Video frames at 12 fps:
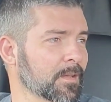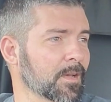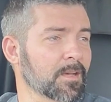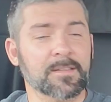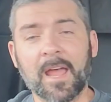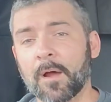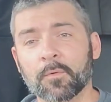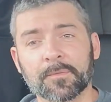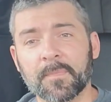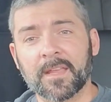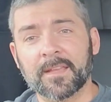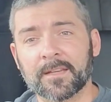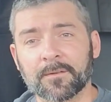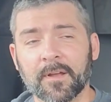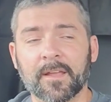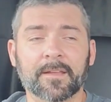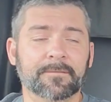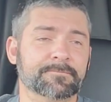Not with me
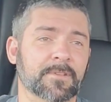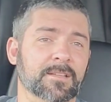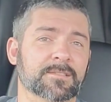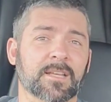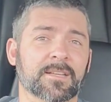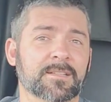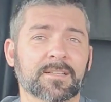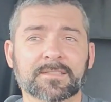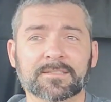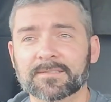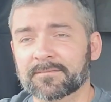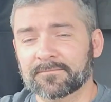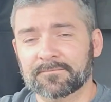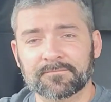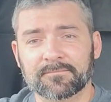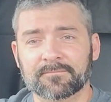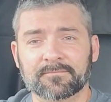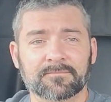anyway. Not saying he
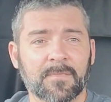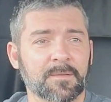doesn't.